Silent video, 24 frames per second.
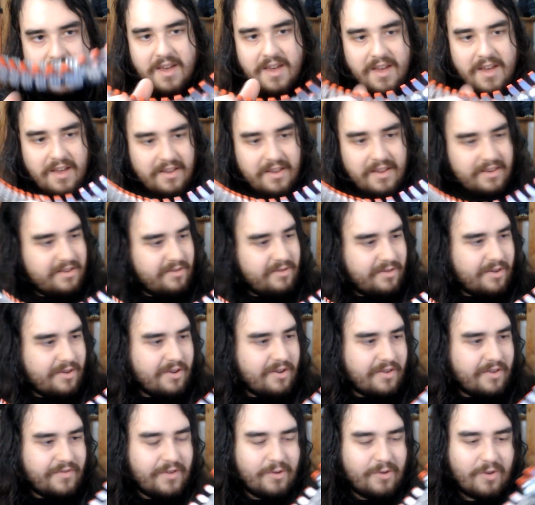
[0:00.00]
So it's got
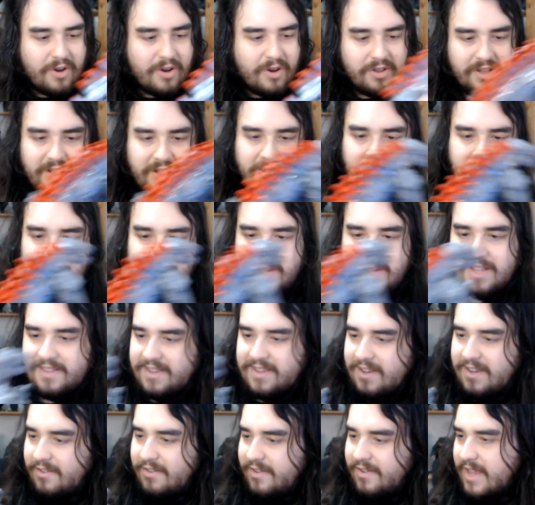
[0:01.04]
a few odd little bits
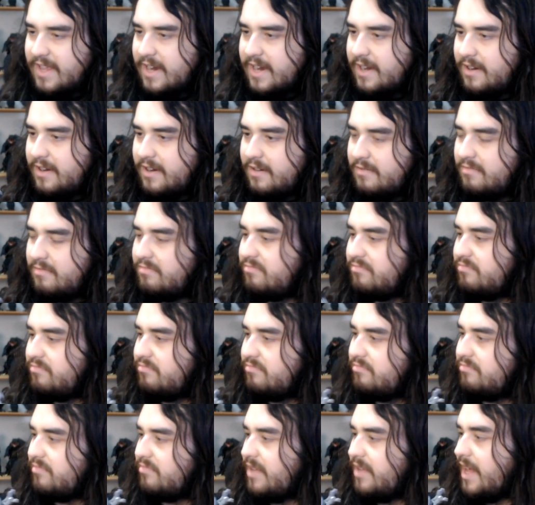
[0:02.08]
here and there.
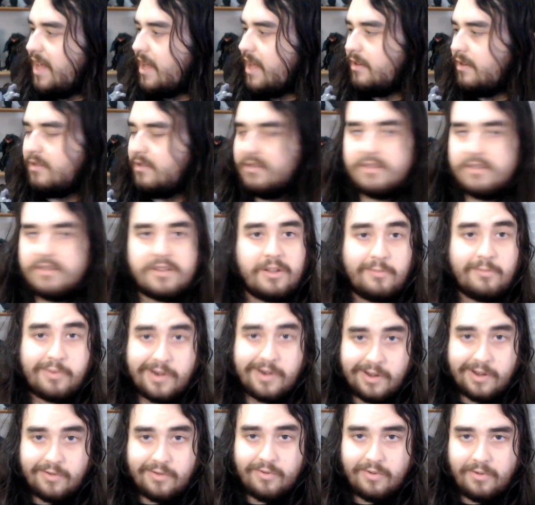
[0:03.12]
Yeah, still pretty
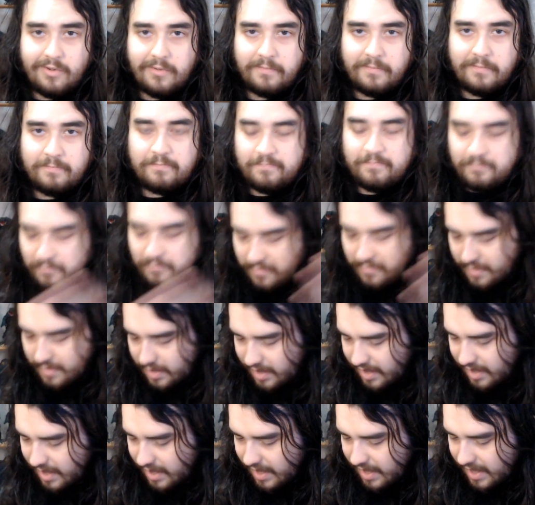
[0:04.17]
cool.
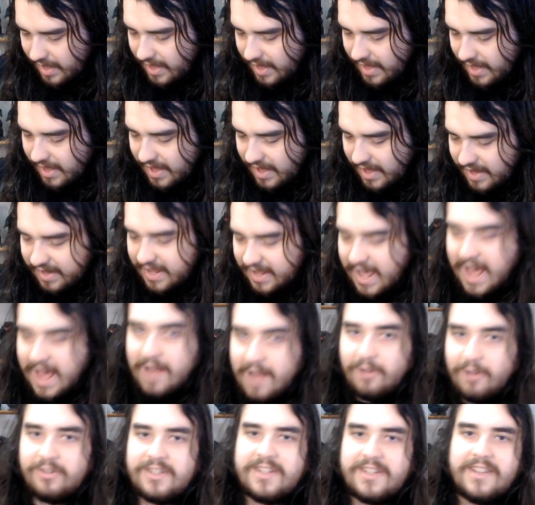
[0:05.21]

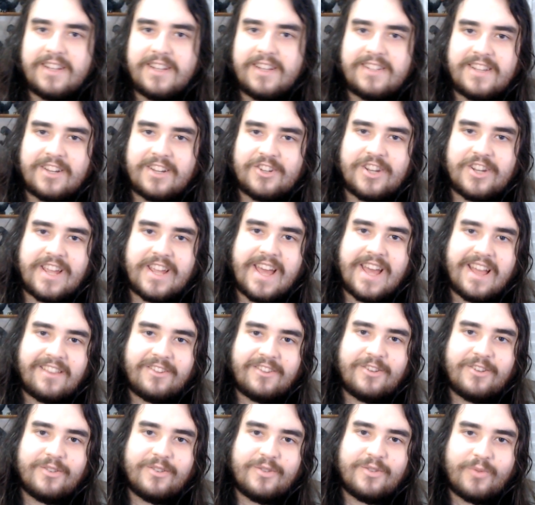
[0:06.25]
Anyhows, let's actually get
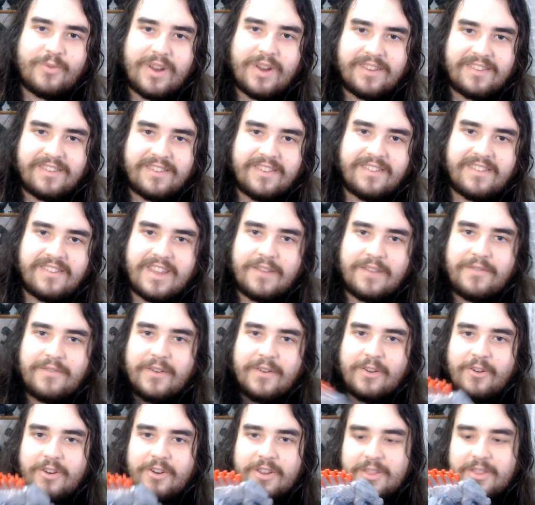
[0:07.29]
to the rest of the stuff I
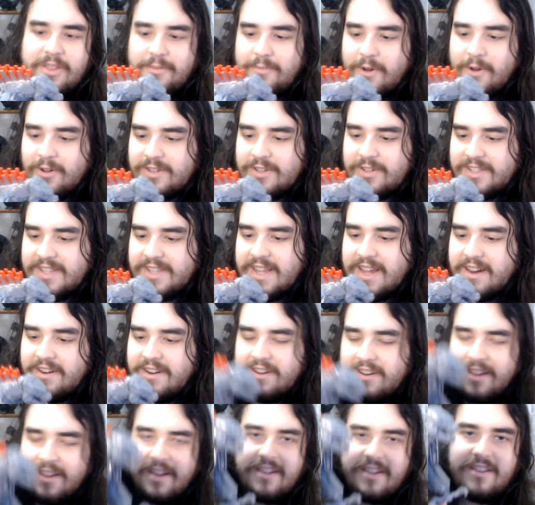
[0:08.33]
got in the box there.
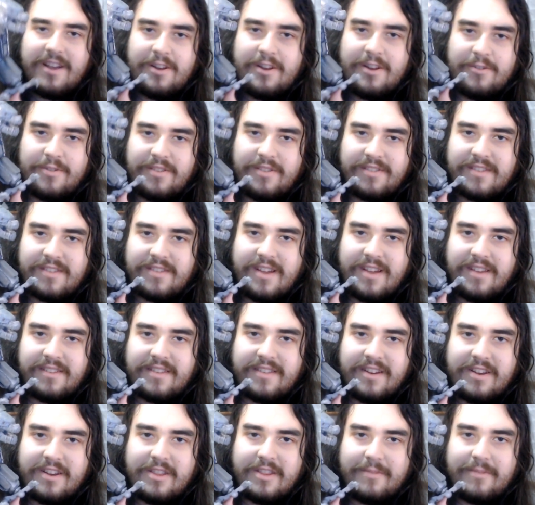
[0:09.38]
I, I know this guy's
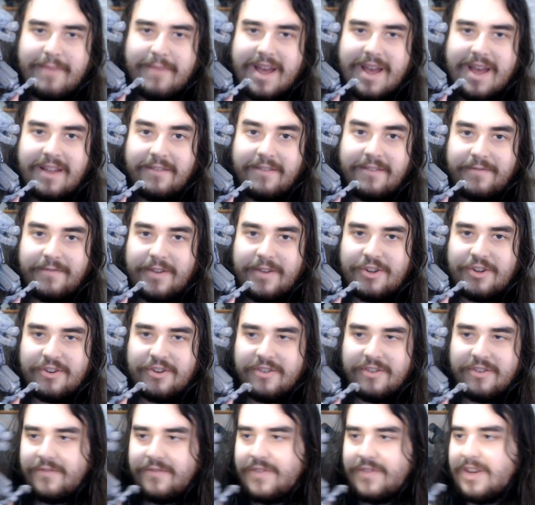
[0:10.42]
kind of the main feature of
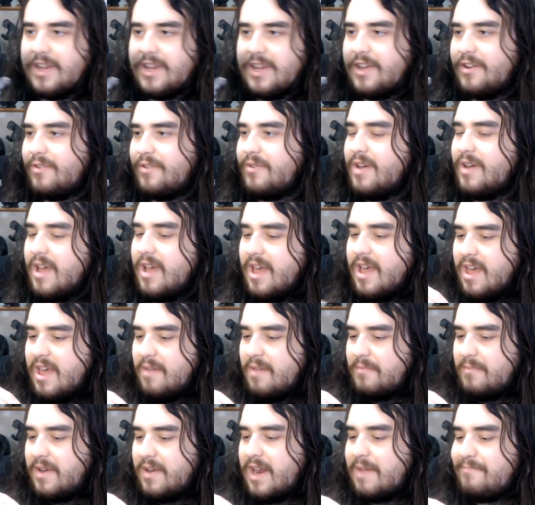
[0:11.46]
the video,
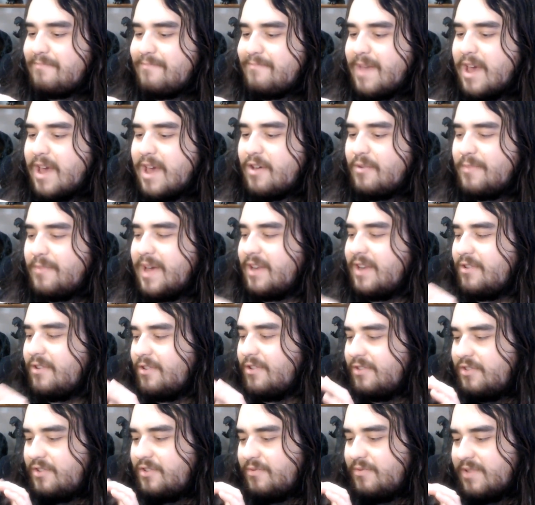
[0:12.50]
but I may or may
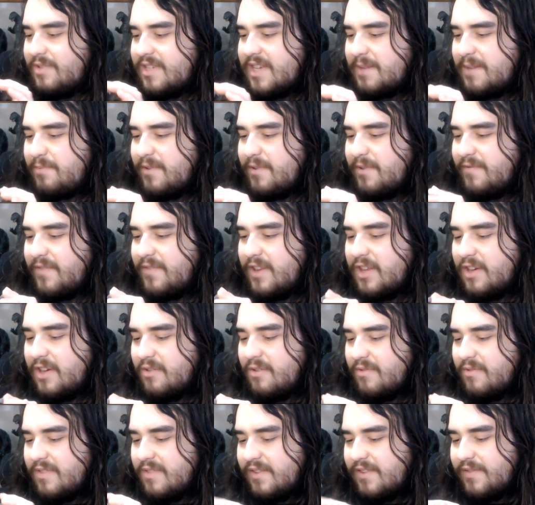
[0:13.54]
not do a separate video
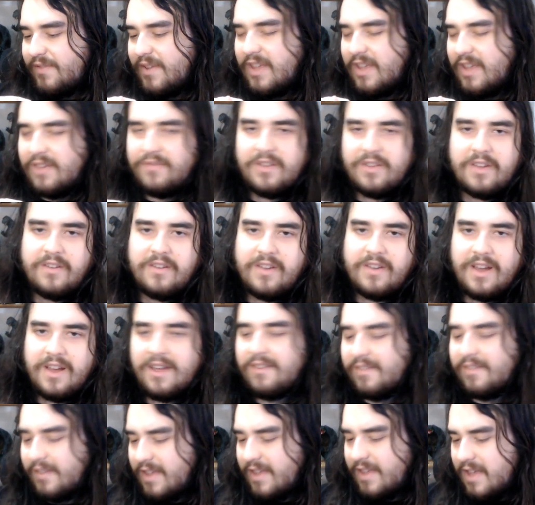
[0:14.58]
on this thing if you guys
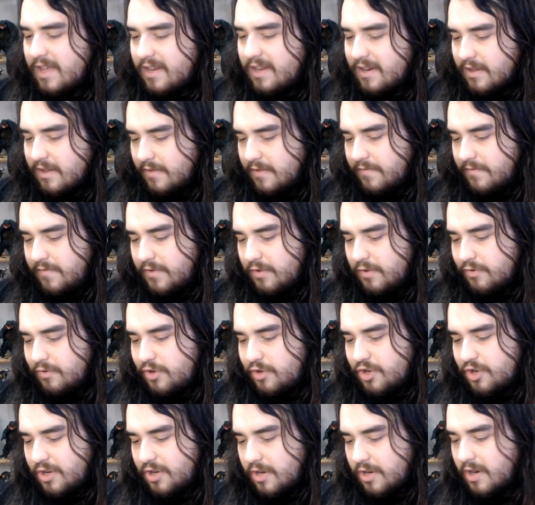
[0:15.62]
are keen in the
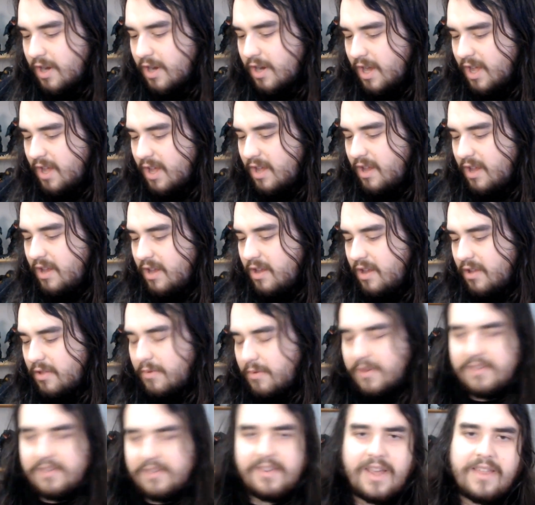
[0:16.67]
future. Although I
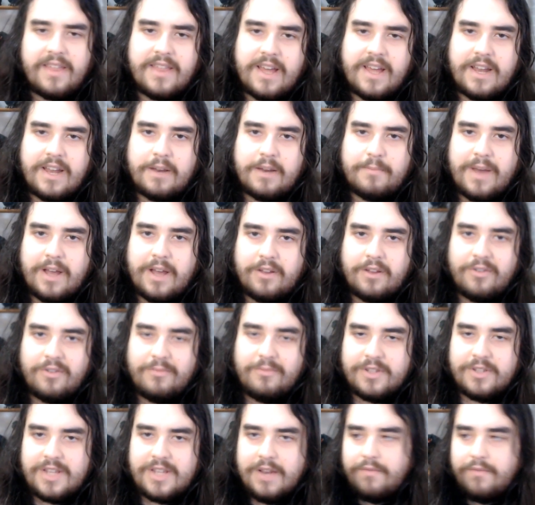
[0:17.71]
say that about
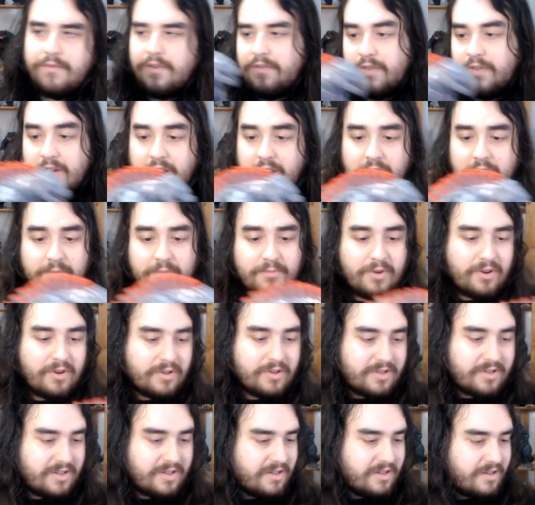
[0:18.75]
almost everything I
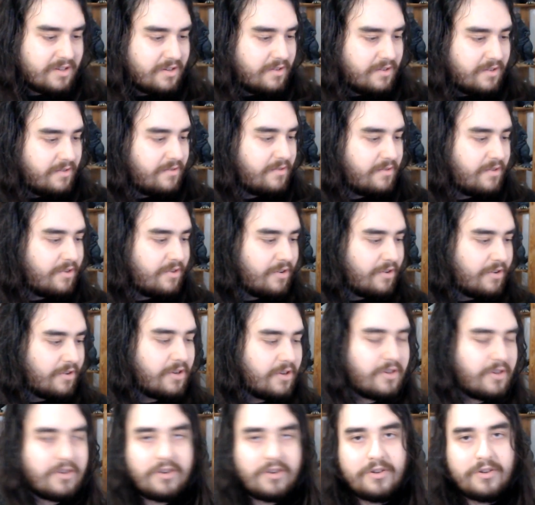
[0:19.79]
unbox, and God,
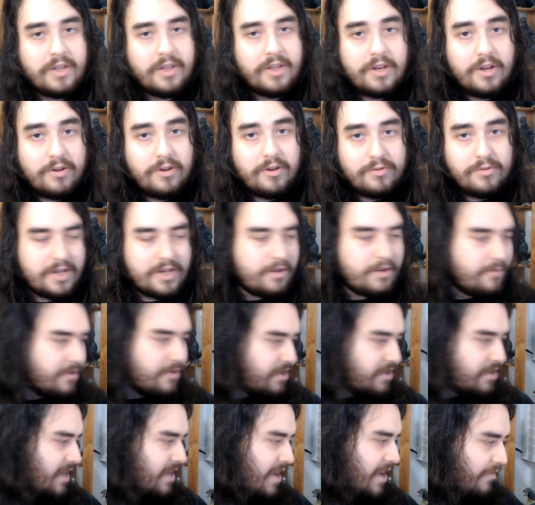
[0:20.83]
God only knows I almost
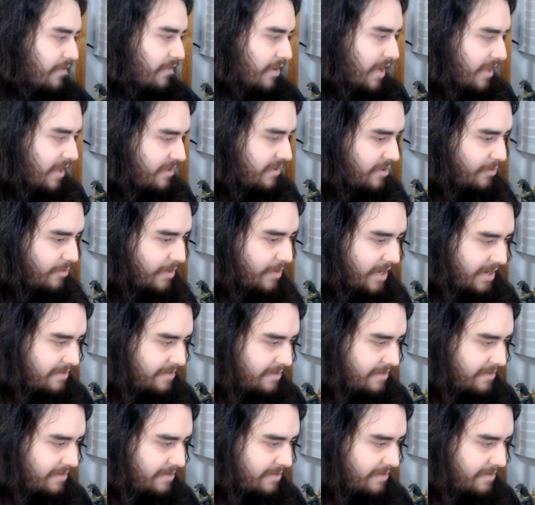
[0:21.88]
never get to it.